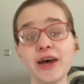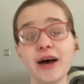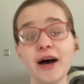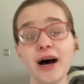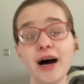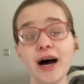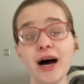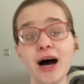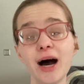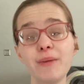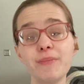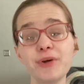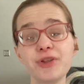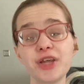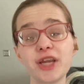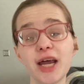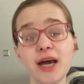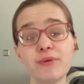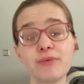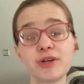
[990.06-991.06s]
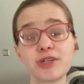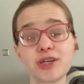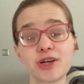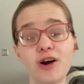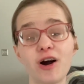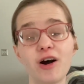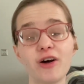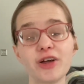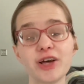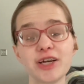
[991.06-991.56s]
But then I went to
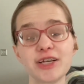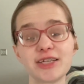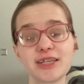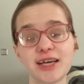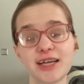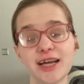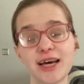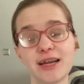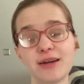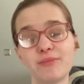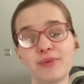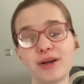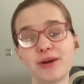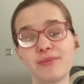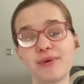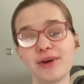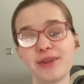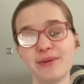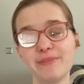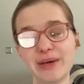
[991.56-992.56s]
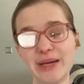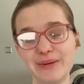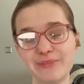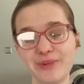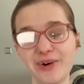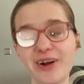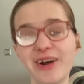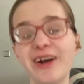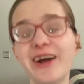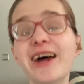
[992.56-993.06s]
college and I didn't want to wear them
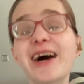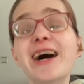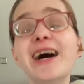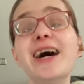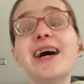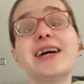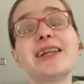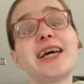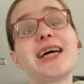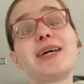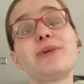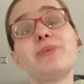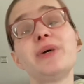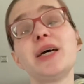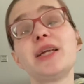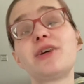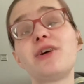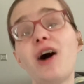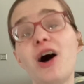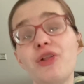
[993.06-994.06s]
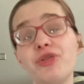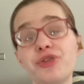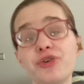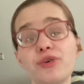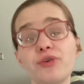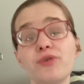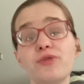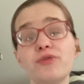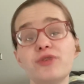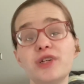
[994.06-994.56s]
anymore. Like, we had gone
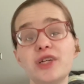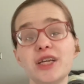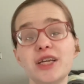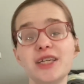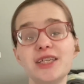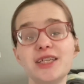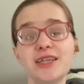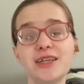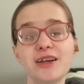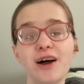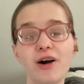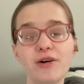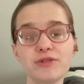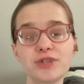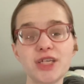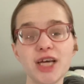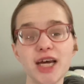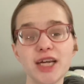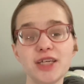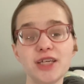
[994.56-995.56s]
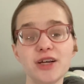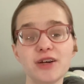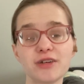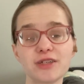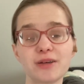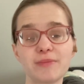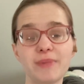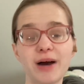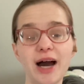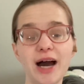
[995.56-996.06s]
through, 10
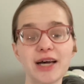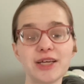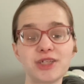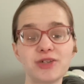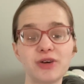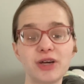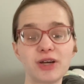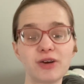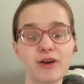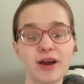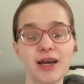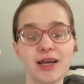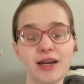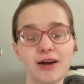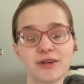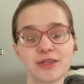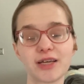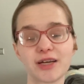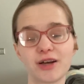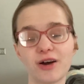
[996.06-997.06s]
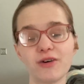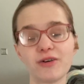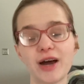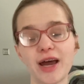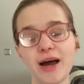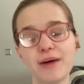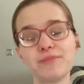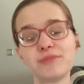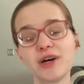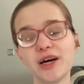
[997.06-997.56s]
years of my eyes doing great and I was like, okay,
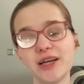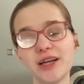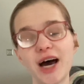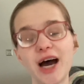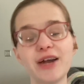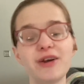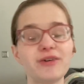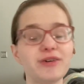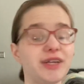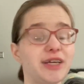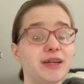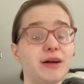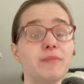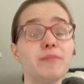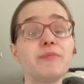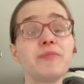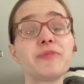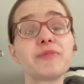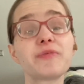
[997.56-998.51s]
I'm good. I don't need them.